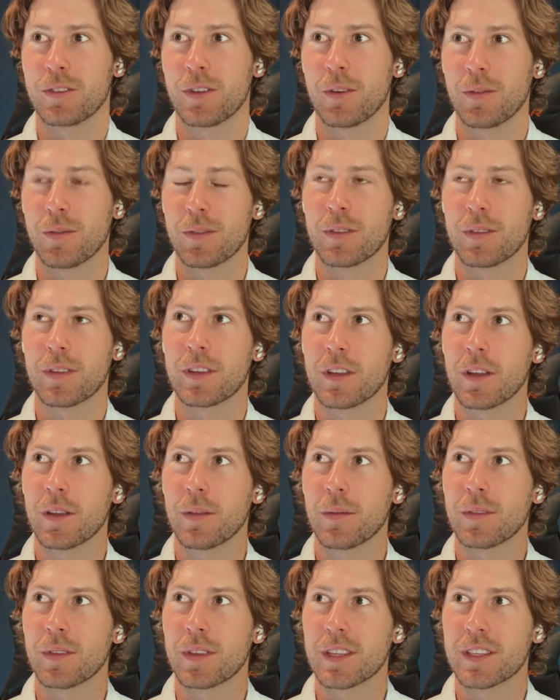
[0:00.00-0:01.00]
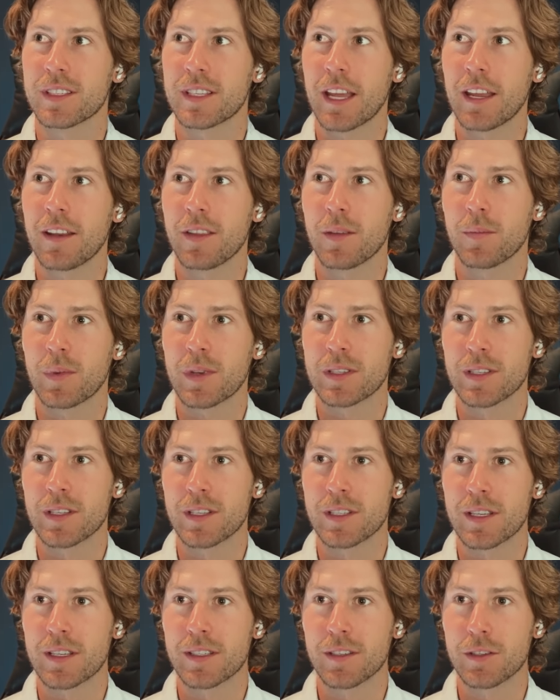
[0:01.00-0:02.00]
So the state of the
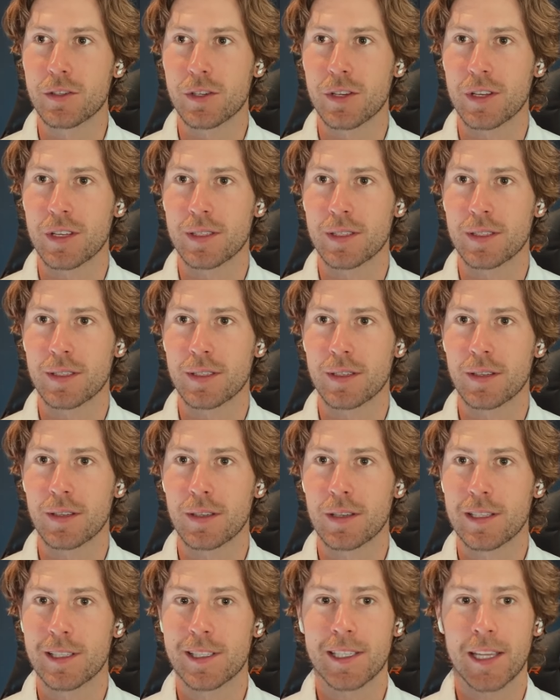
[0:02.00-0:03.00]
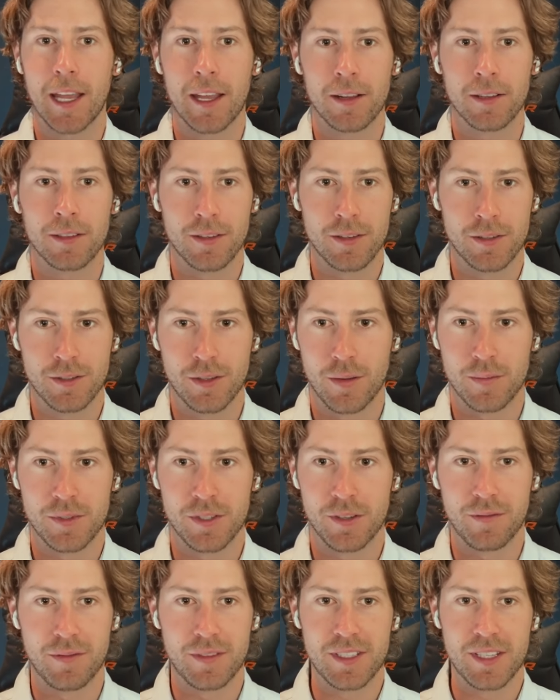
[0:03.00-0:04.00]
business isn't just scale in
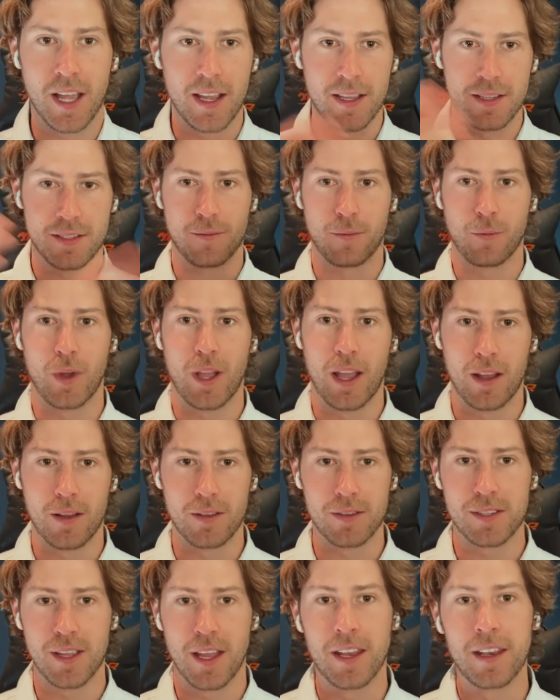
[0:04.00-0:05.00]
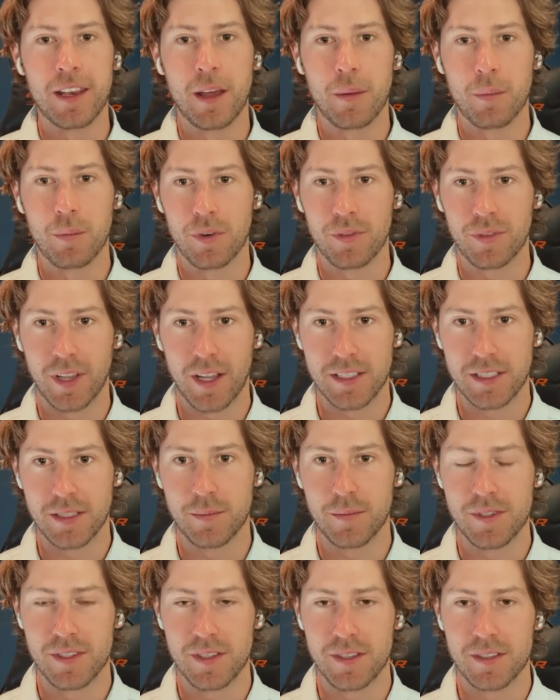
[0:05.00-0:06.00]
terms of size of warehouse and number of
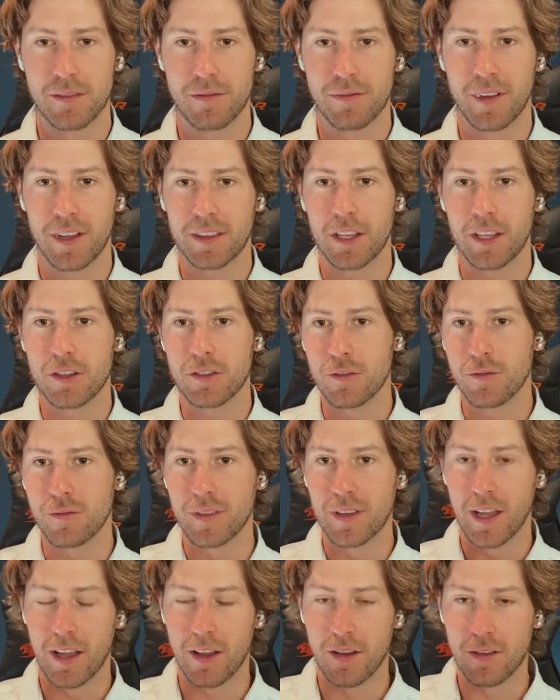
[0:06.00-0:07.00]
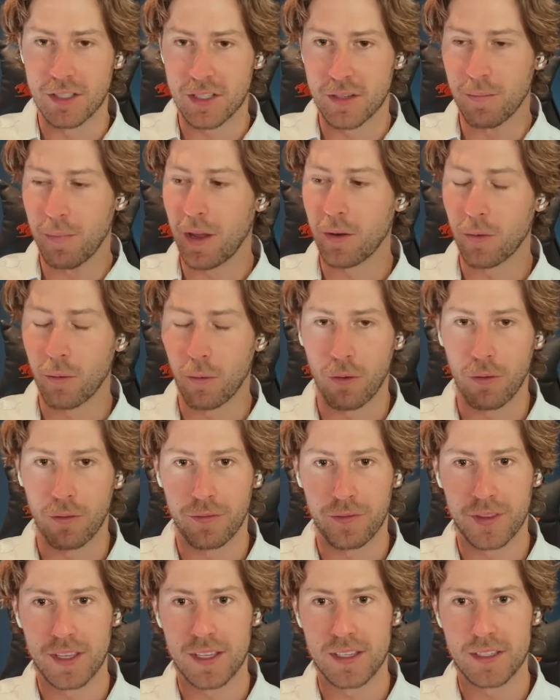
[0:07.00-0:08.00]
customers. Is the fact that you've now spun
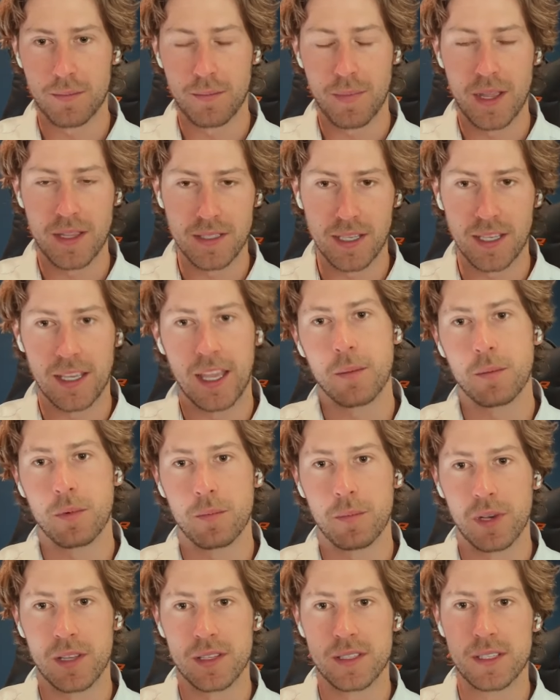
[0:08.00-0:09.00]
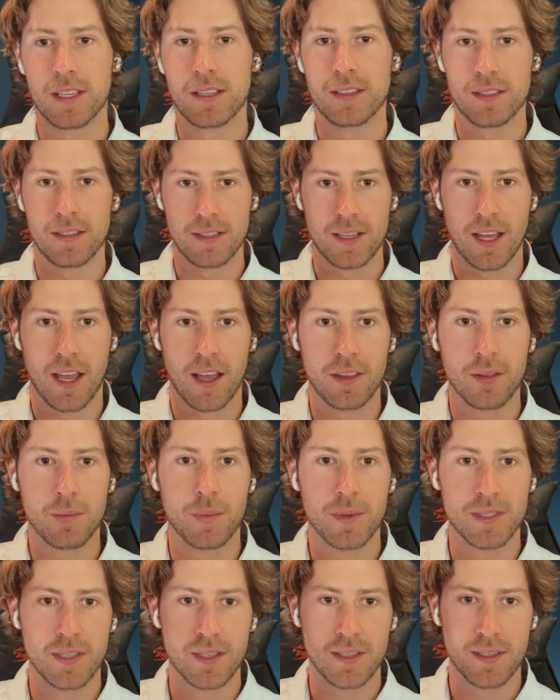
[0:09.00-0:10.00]
off these amazing capabilities into other
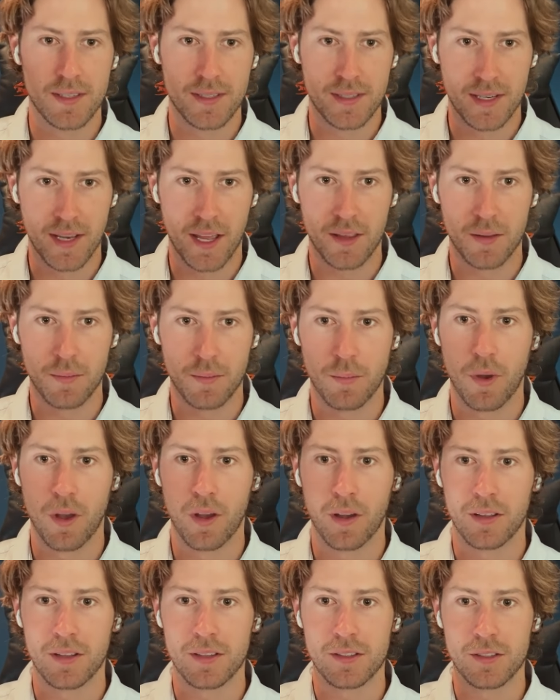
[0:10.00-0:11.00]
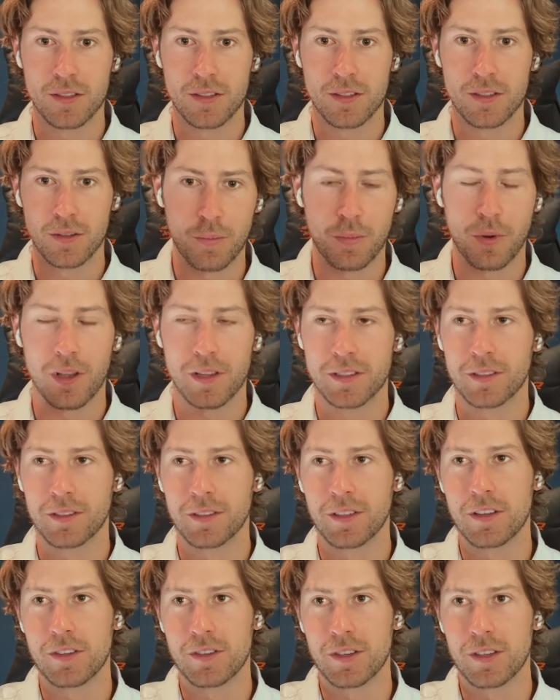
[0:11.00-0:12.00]
businesses and other markets to grow Parcel
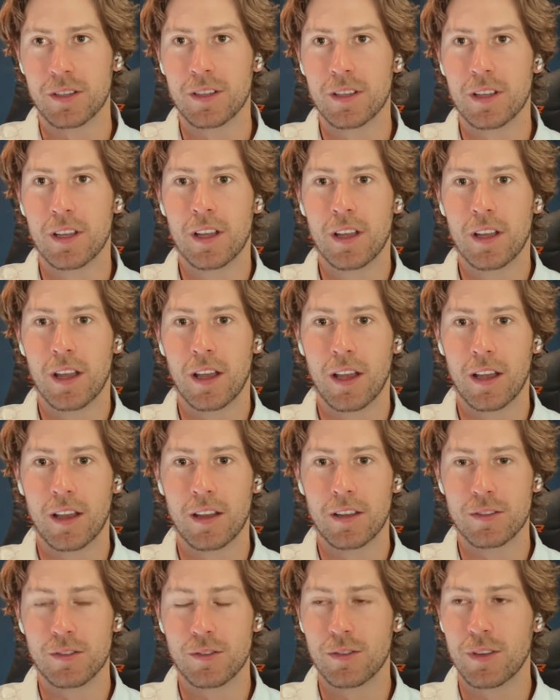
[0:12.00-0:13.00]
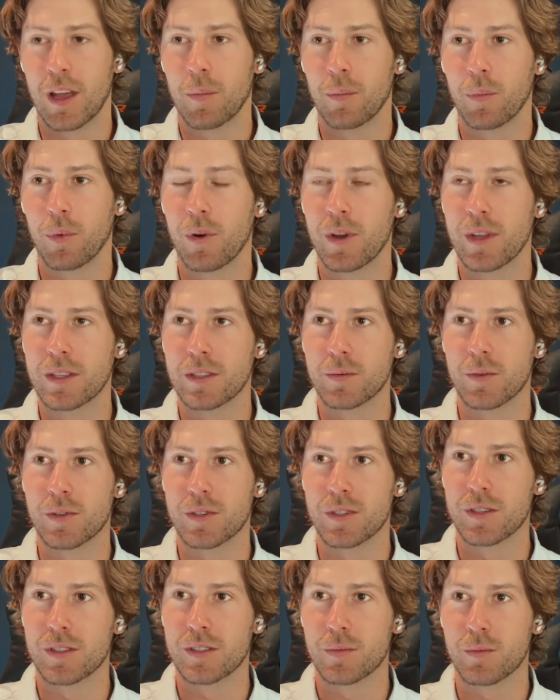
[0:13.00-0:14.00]
Ninja to that point,
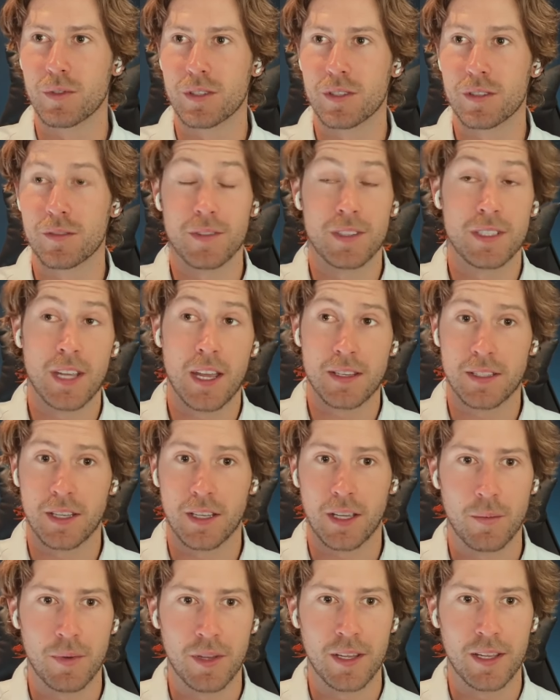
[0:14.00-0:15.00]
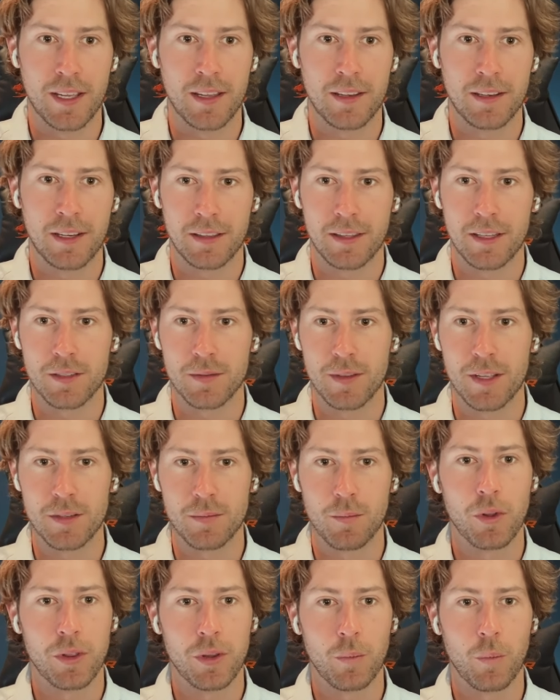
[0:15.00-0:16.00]
which is fantastic. I mean, again, like there's
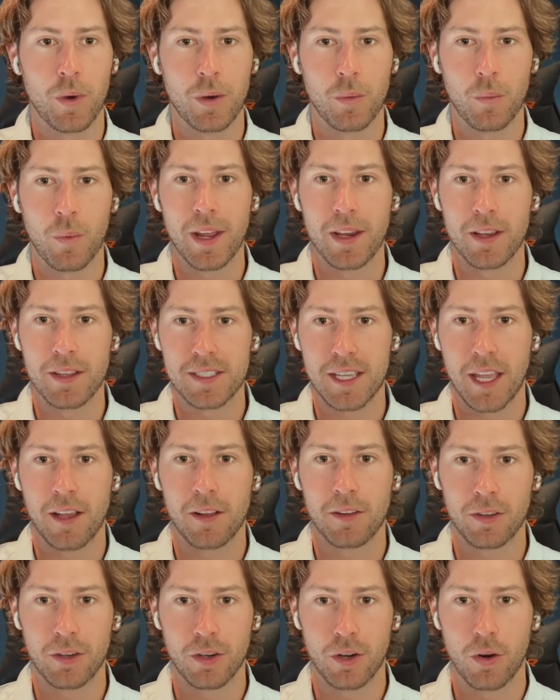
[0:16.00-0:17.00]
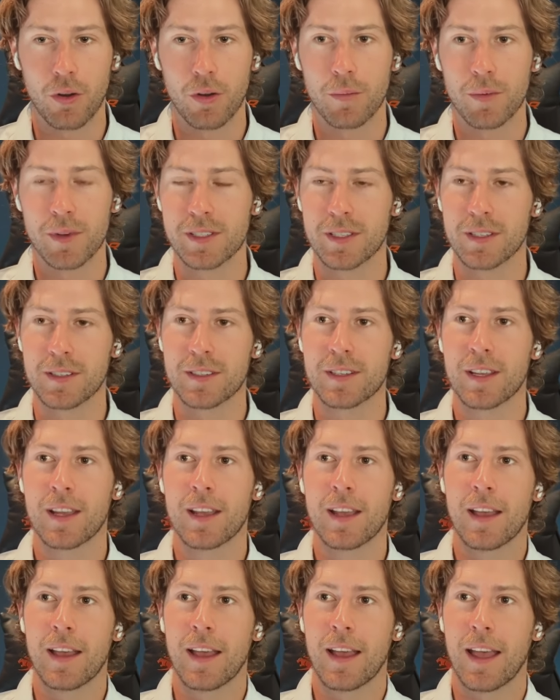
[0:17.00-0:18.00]
more than one way to scale and grow a business,
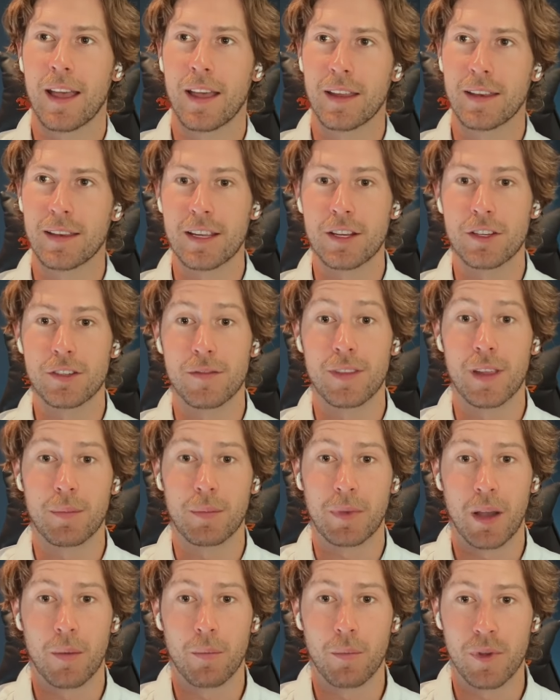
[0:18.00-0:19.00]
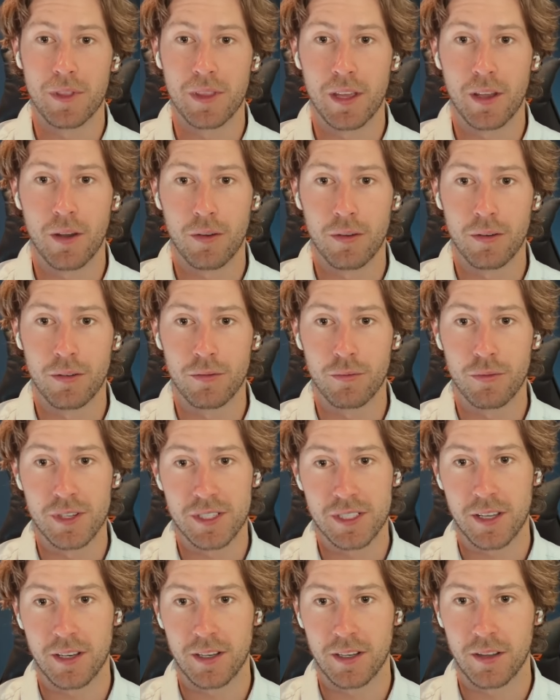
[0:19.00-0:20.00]
and each of them come with their own
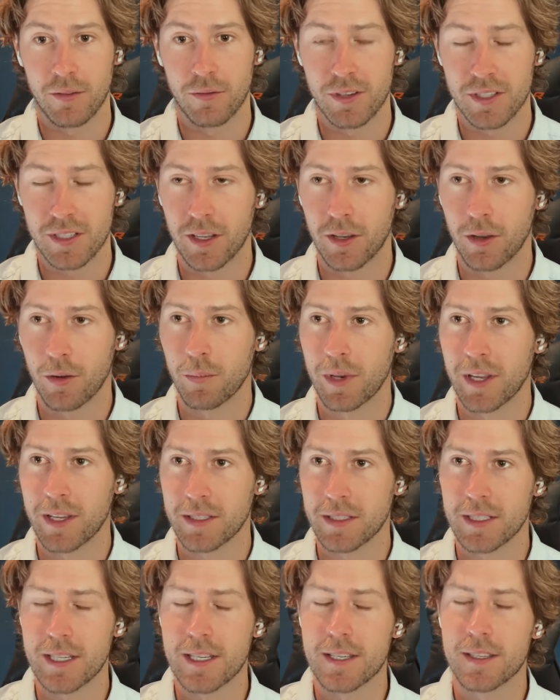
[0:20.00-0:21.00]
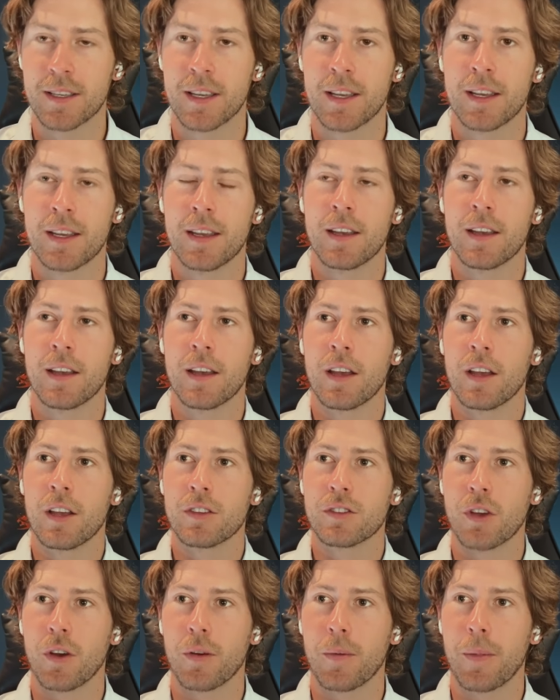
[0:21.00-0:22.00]
risk and complexities.
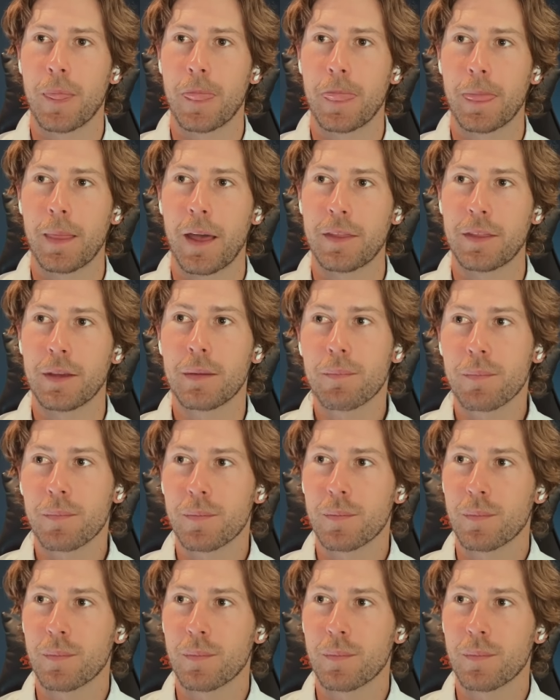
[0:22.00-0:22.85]
So I think